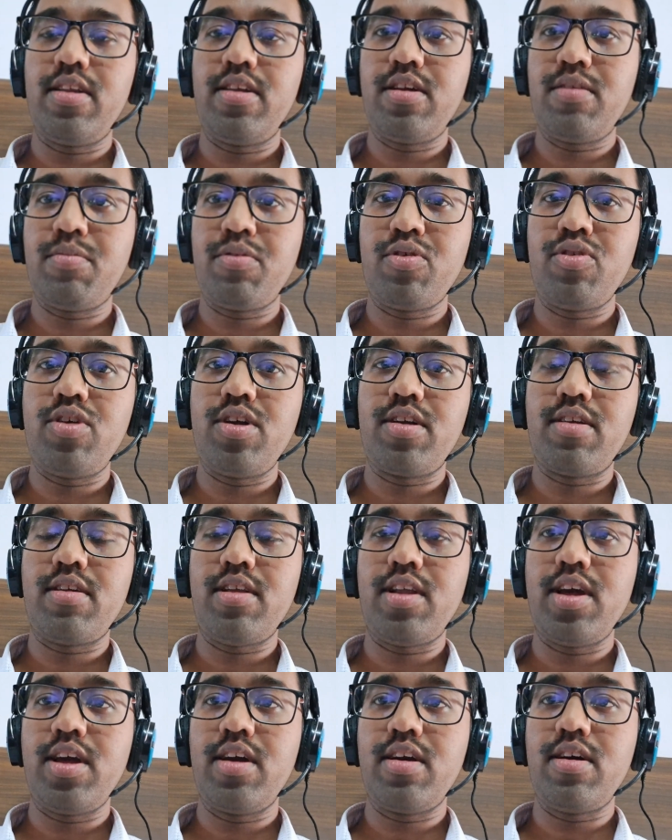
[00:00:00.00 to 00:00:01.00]
other
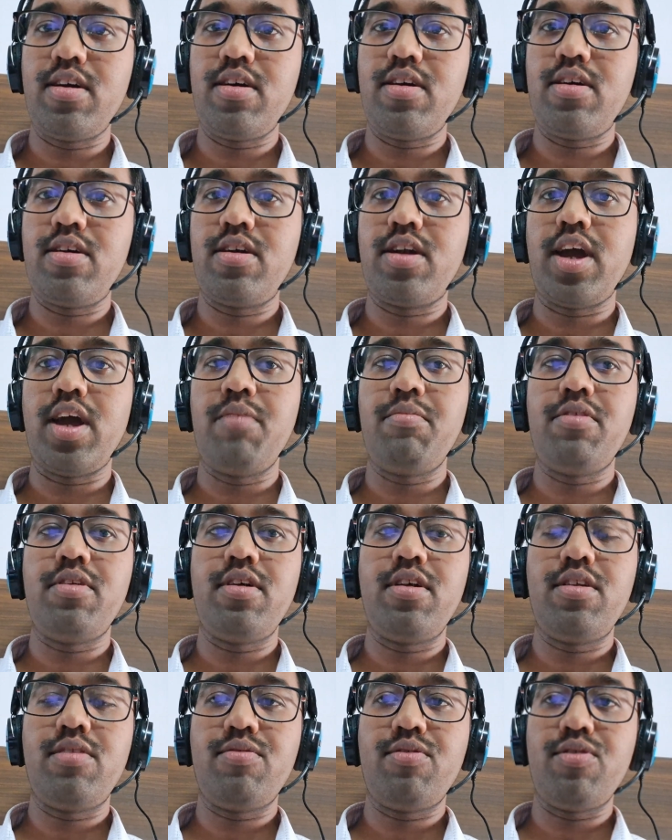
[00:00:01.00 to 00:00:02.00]
projects like time
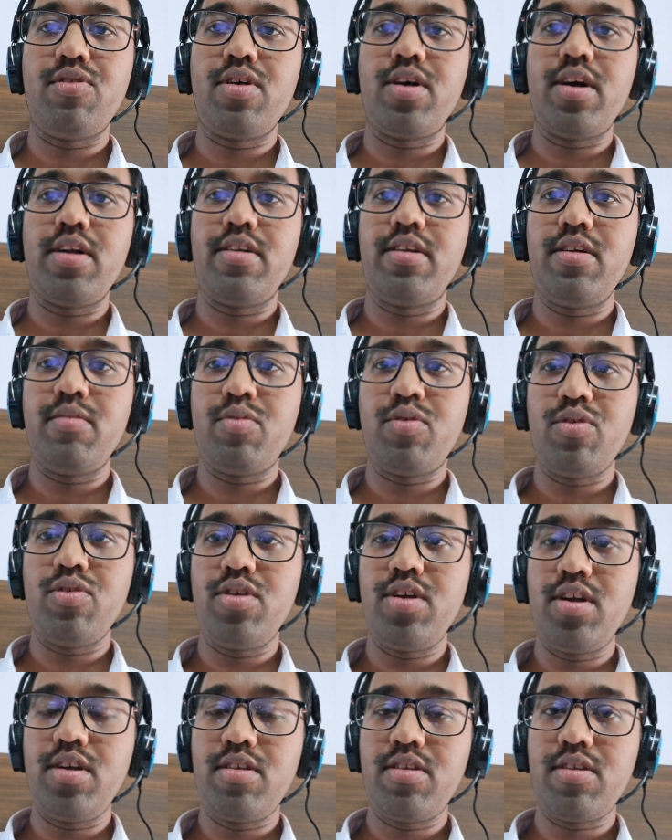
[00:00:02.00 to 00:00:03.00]
series forecasting
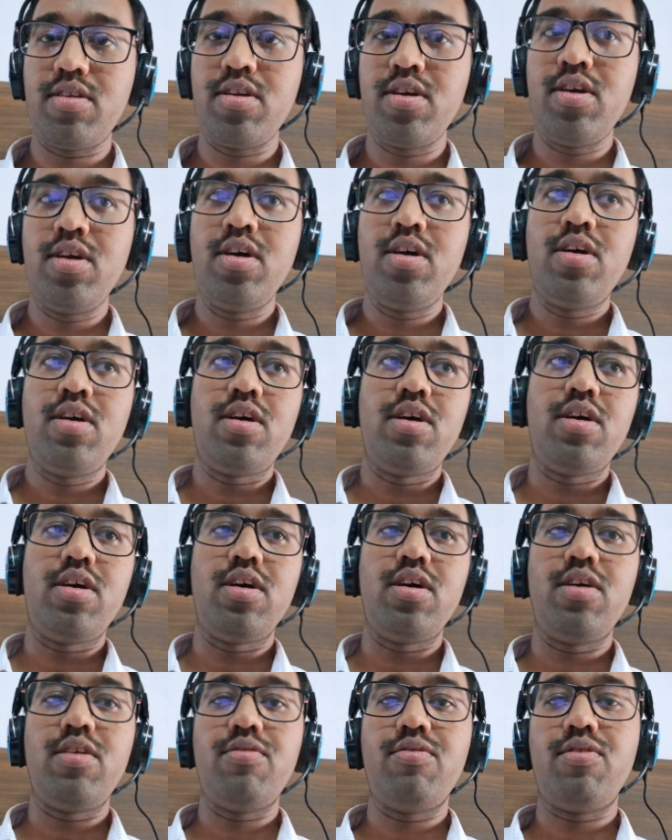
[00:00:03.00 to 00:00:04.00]
projects
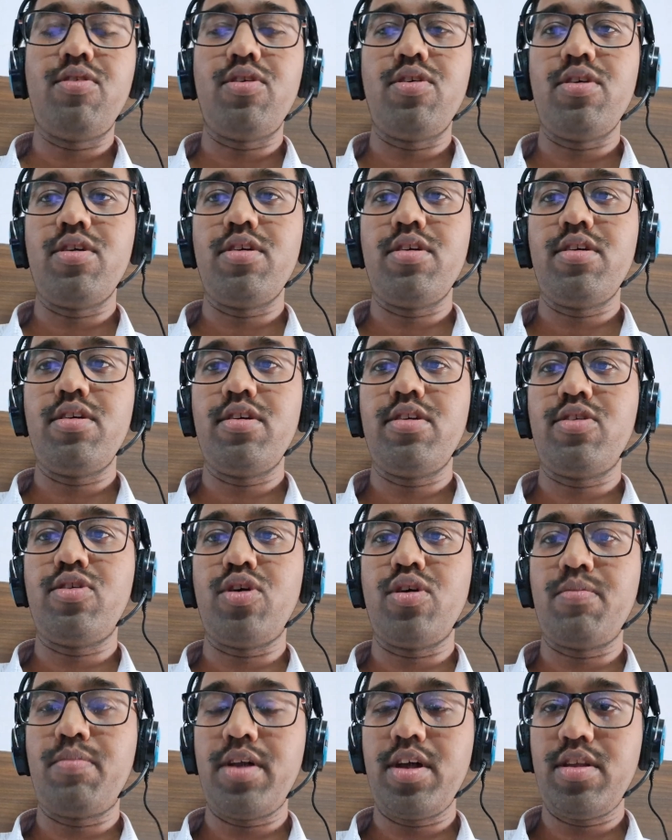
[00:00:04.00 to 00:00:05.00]
for
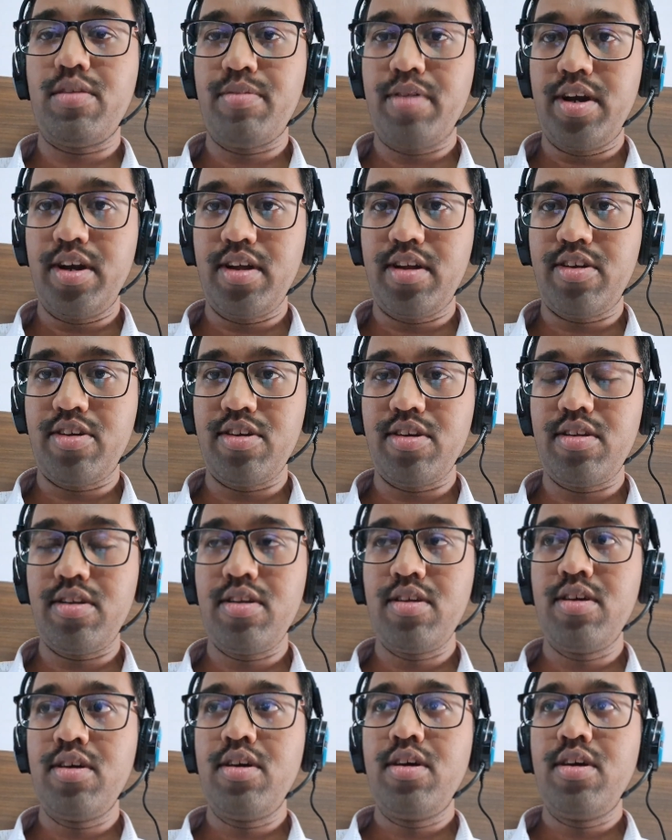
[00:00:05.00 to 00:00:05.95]
stock price prediction,